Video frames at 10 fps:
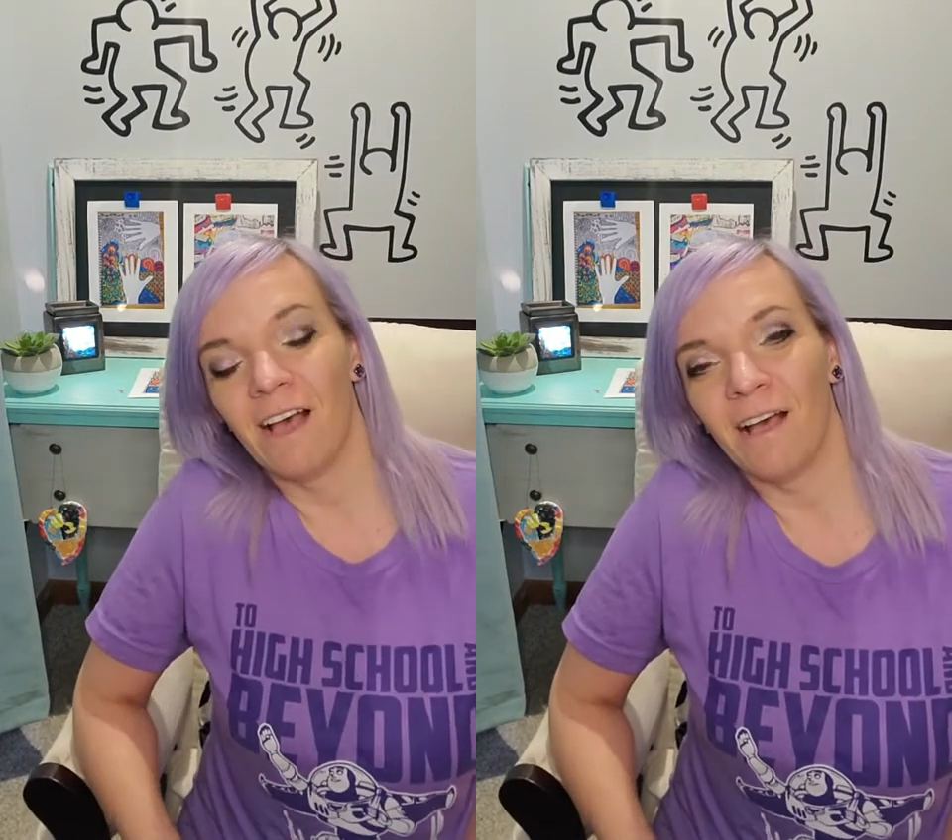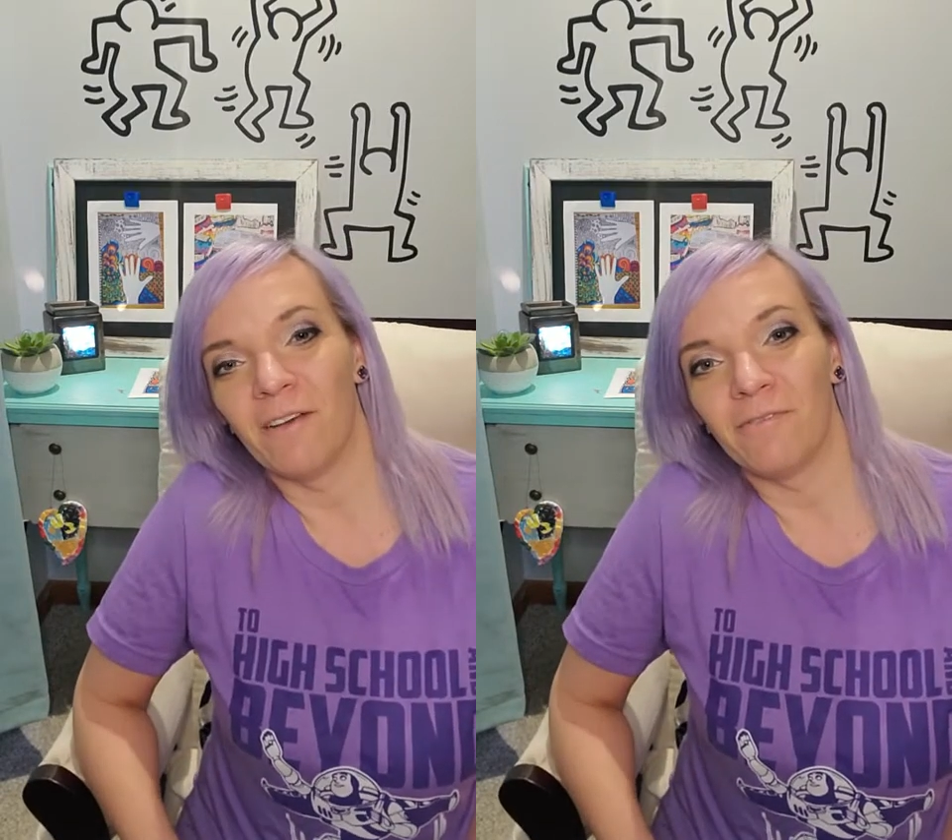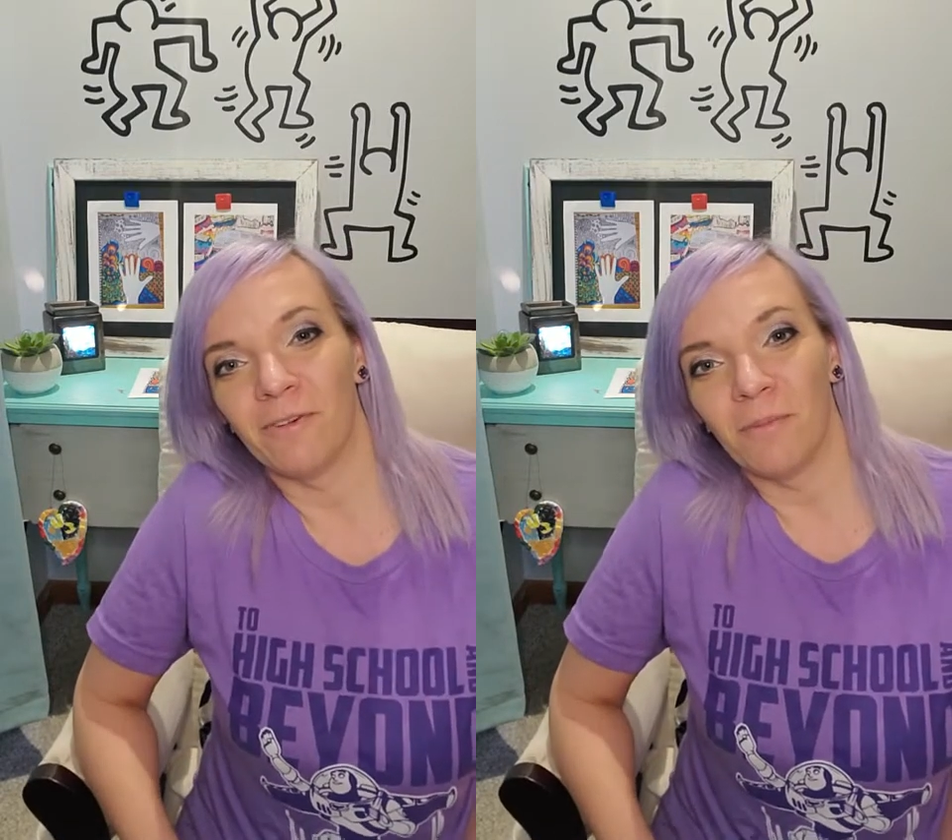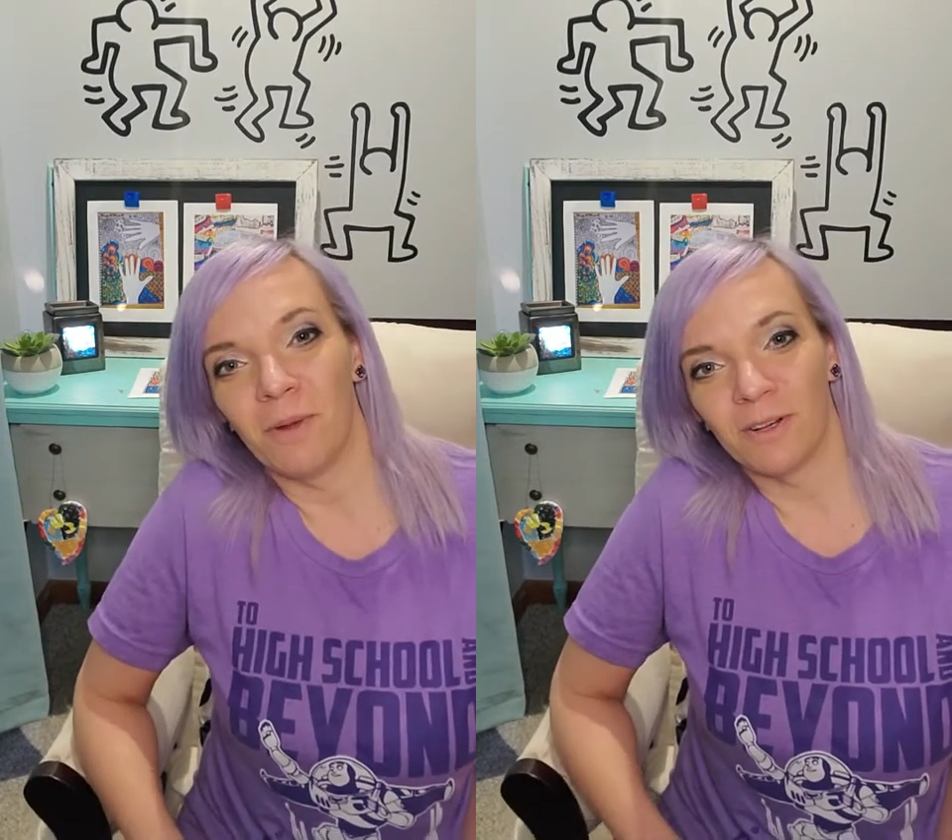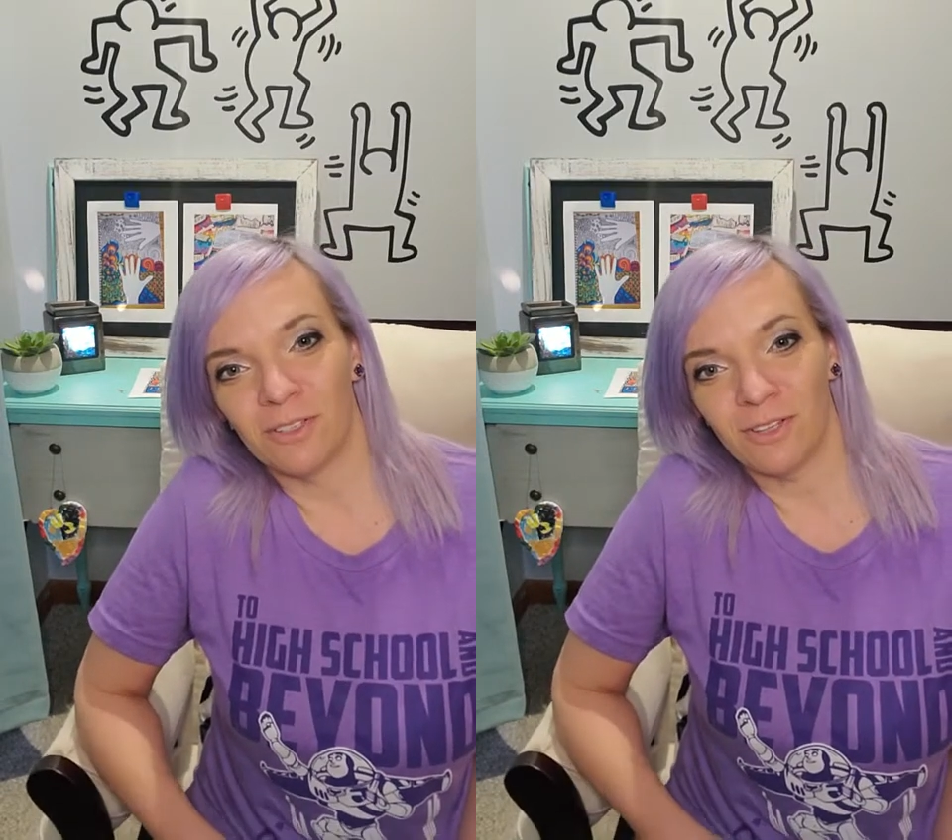for March
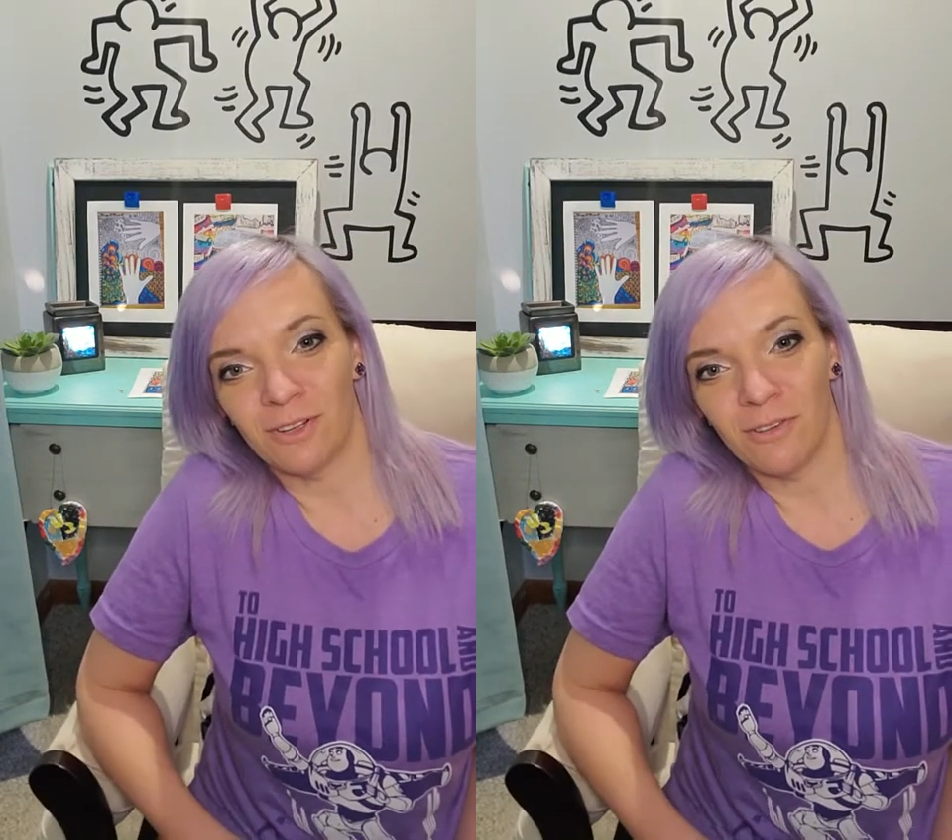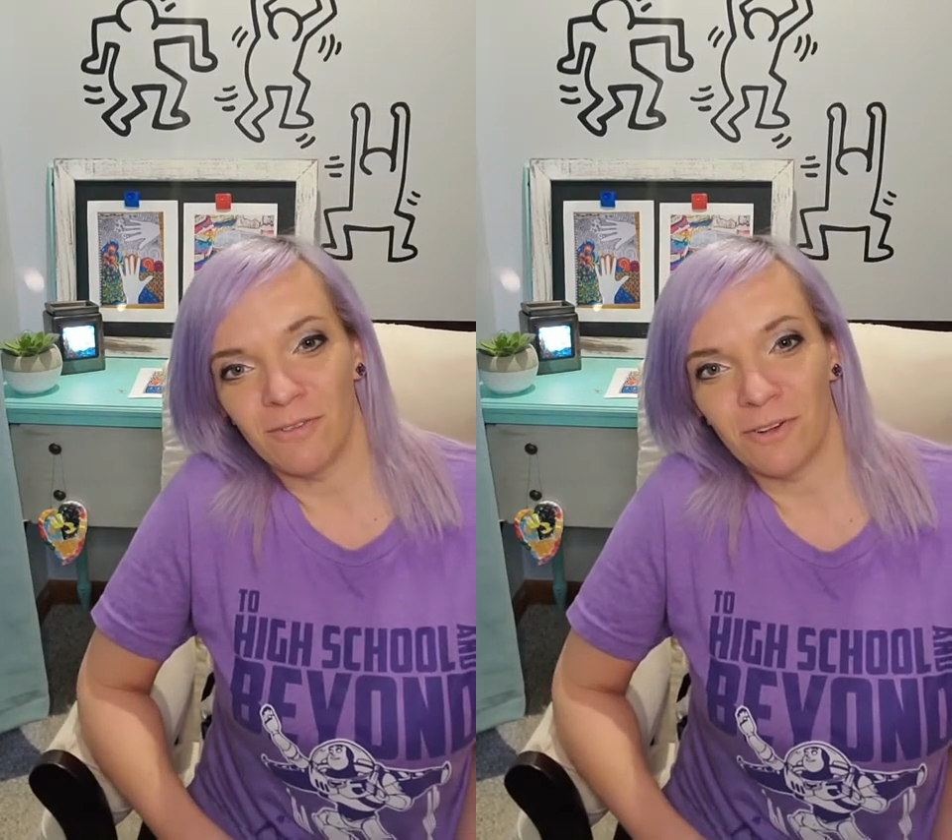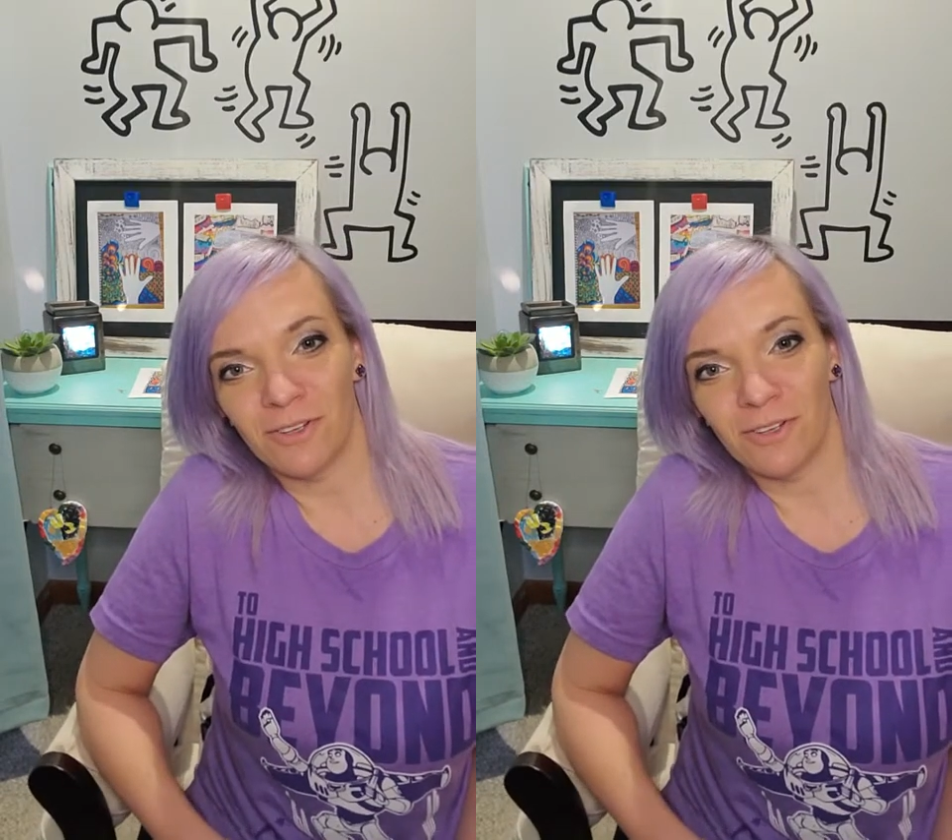31st at